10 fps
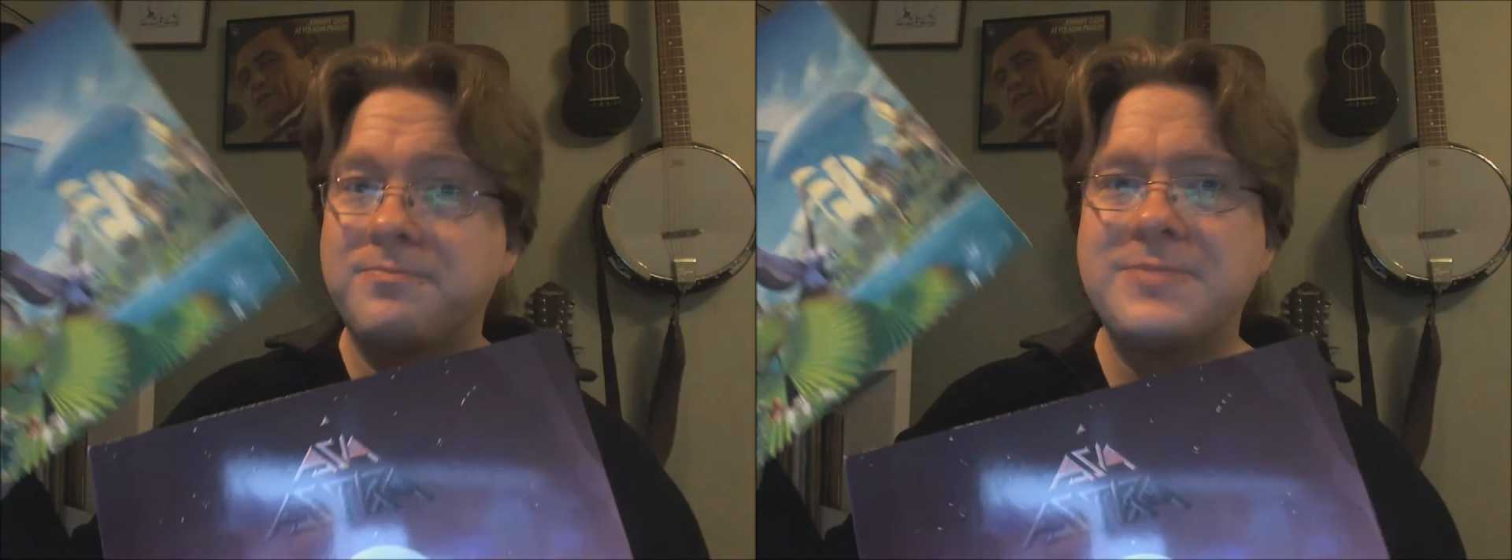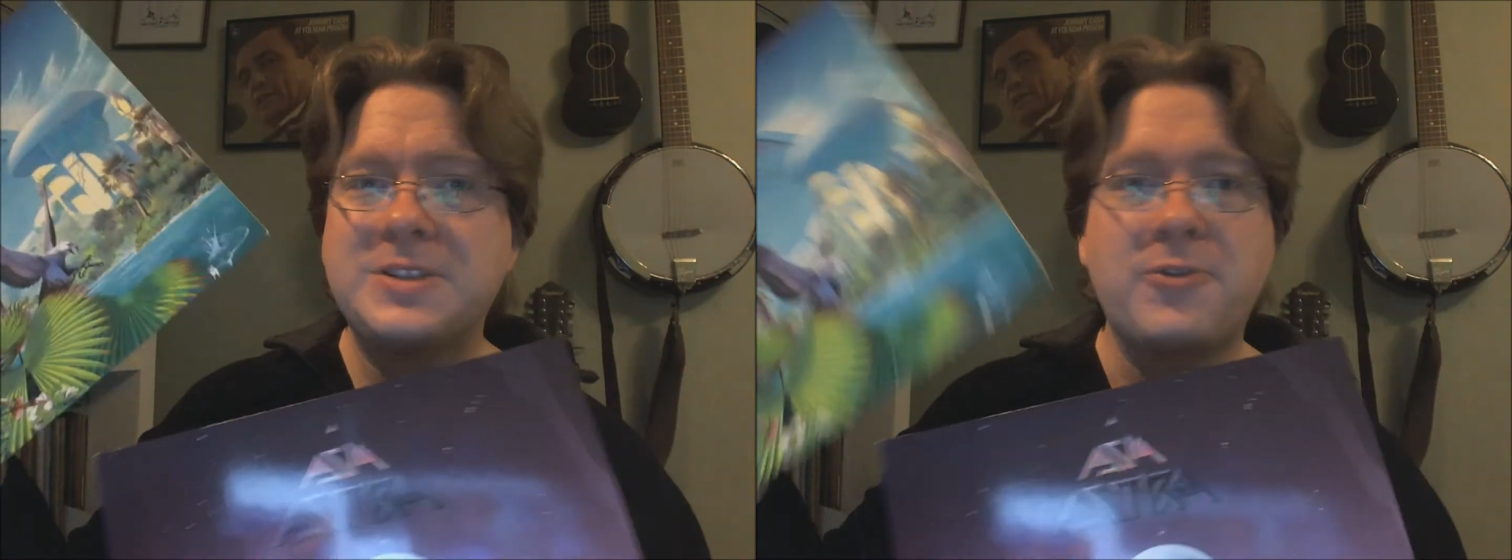
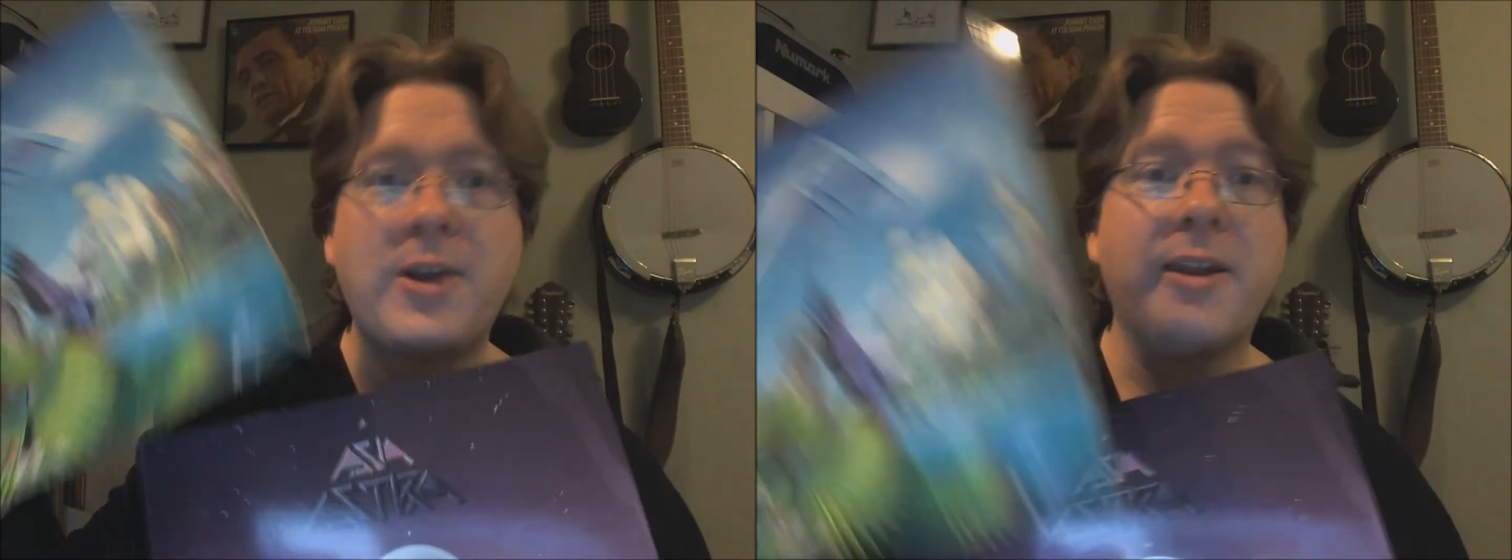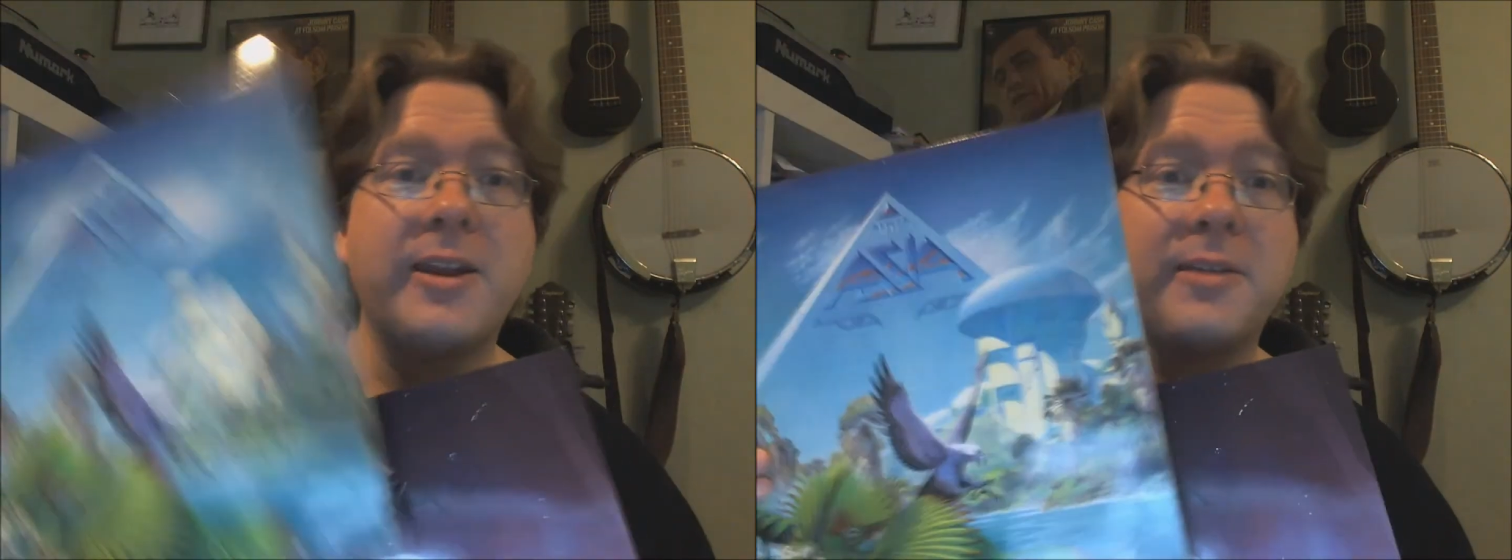
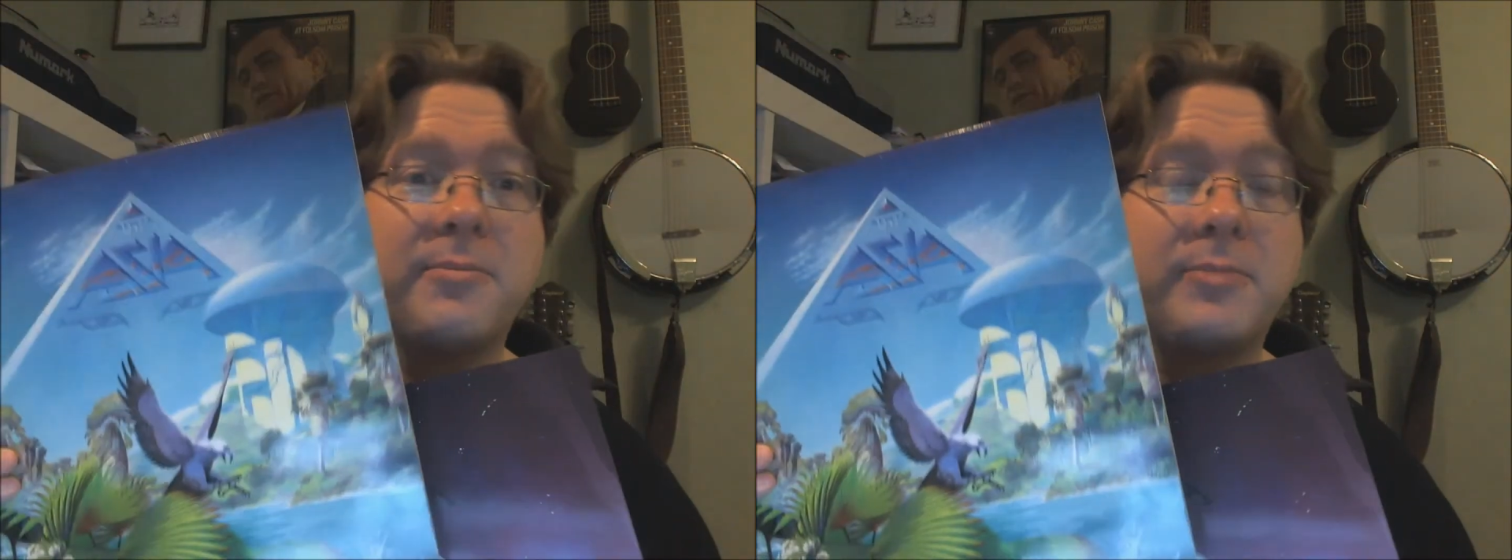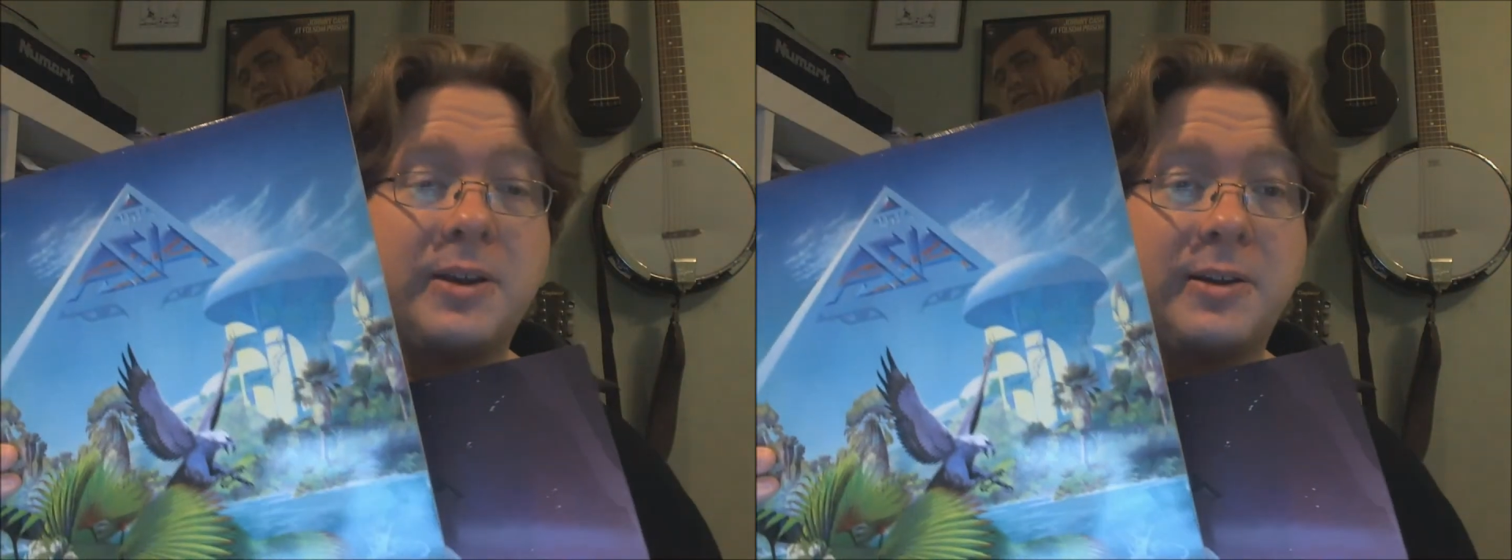
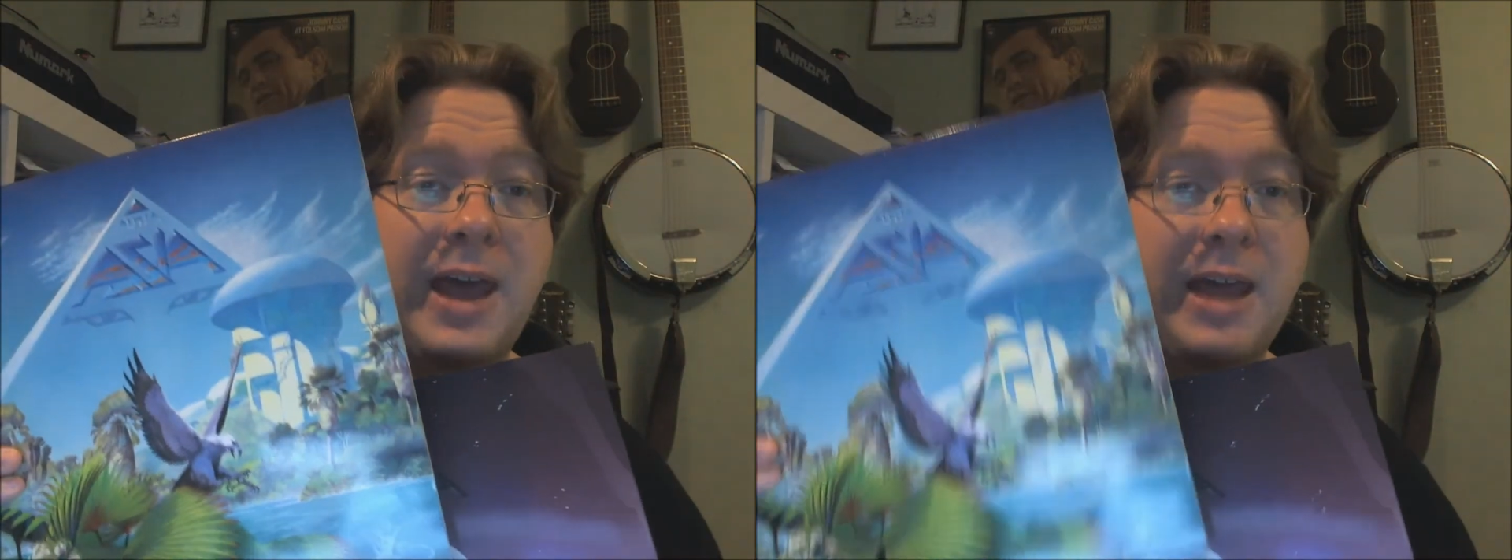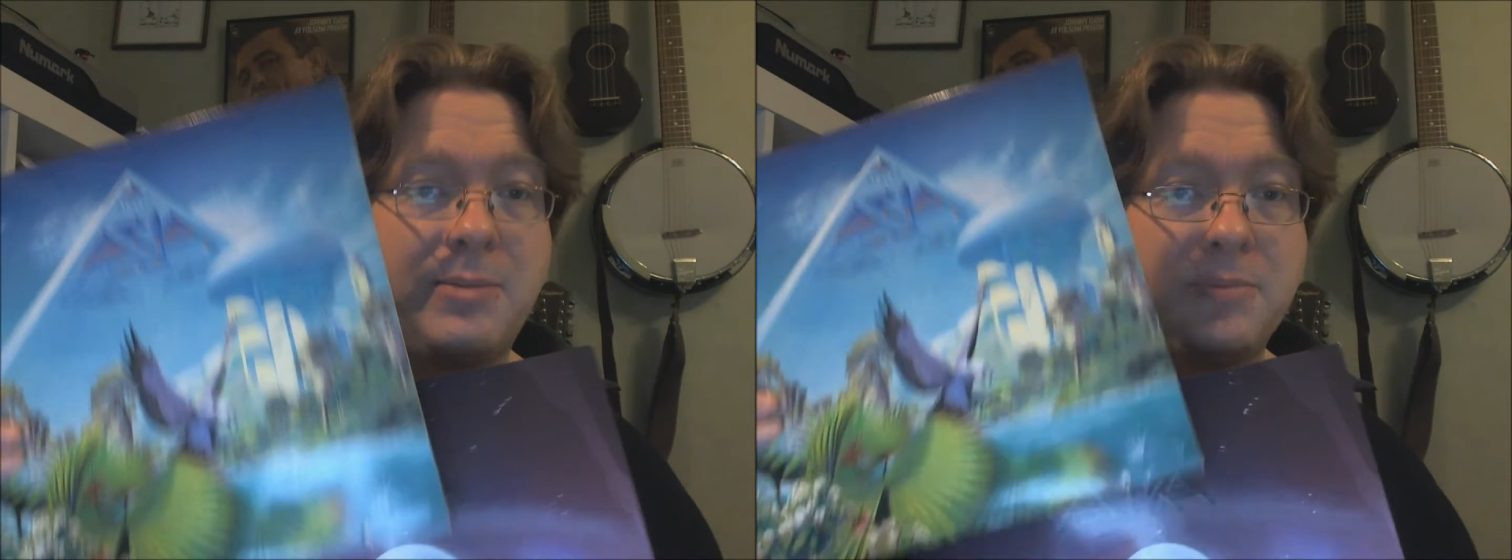striking
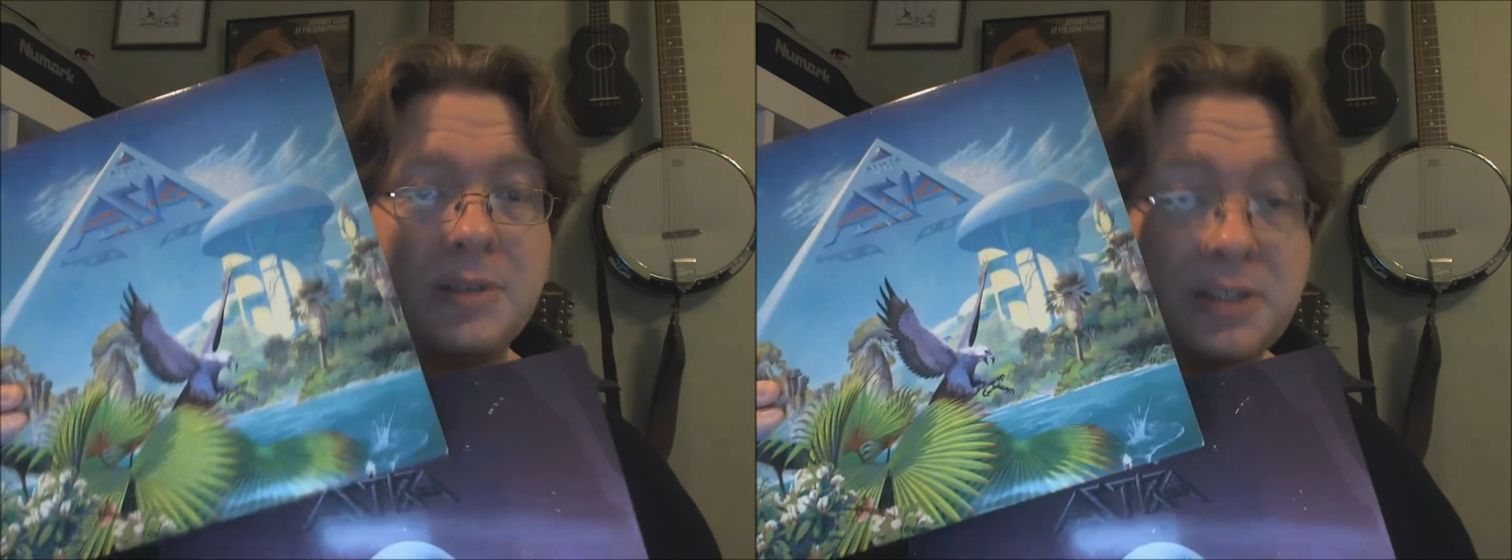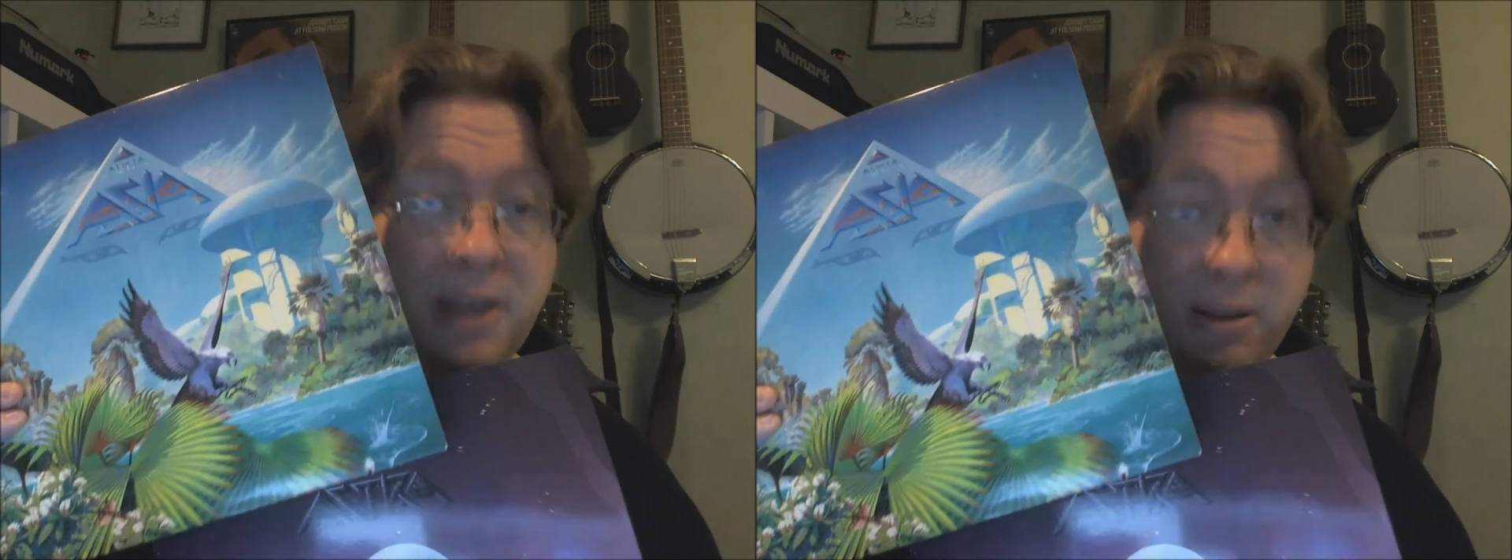album
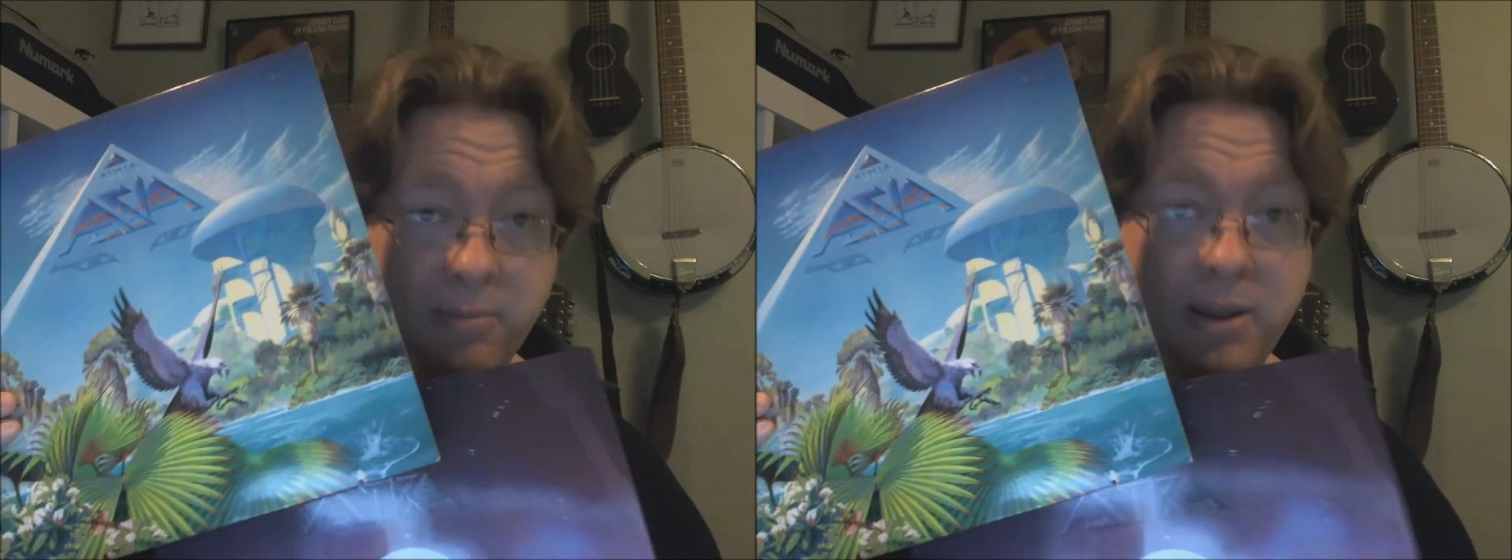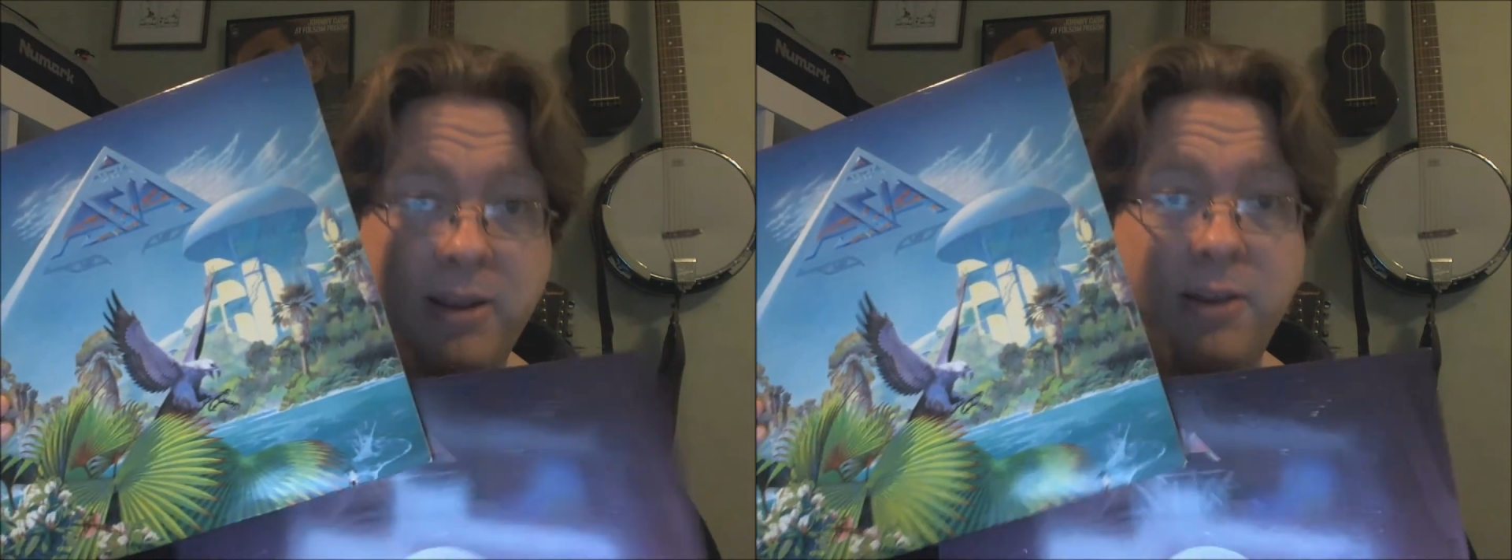designed
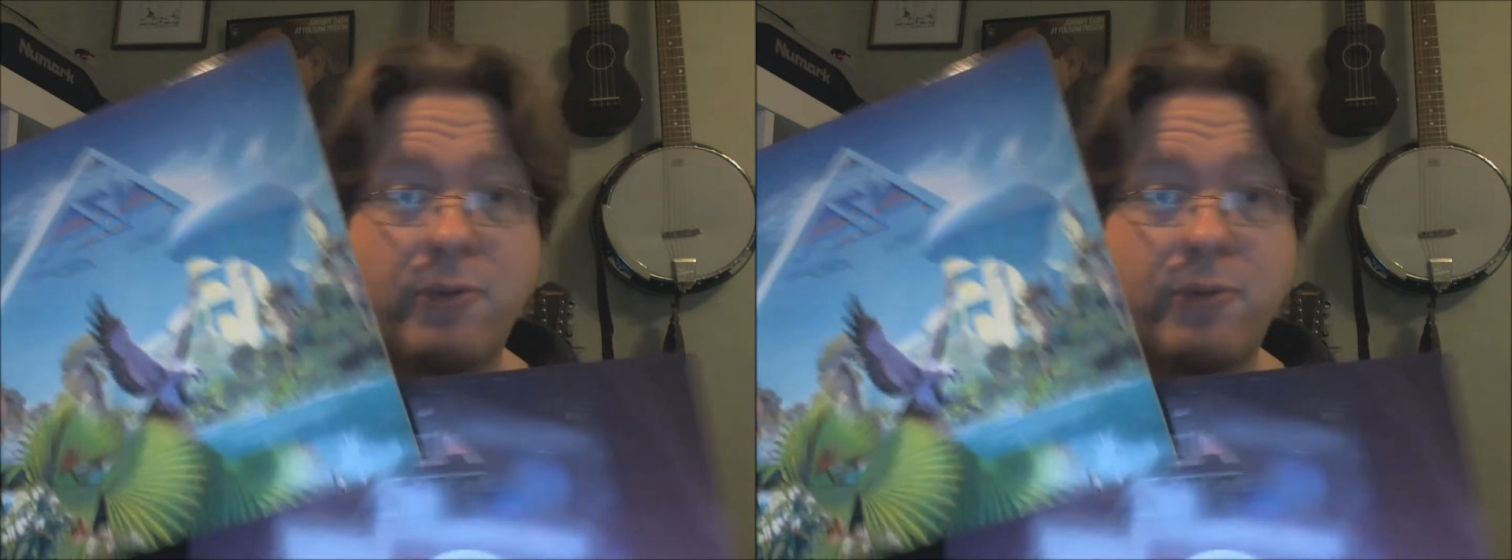by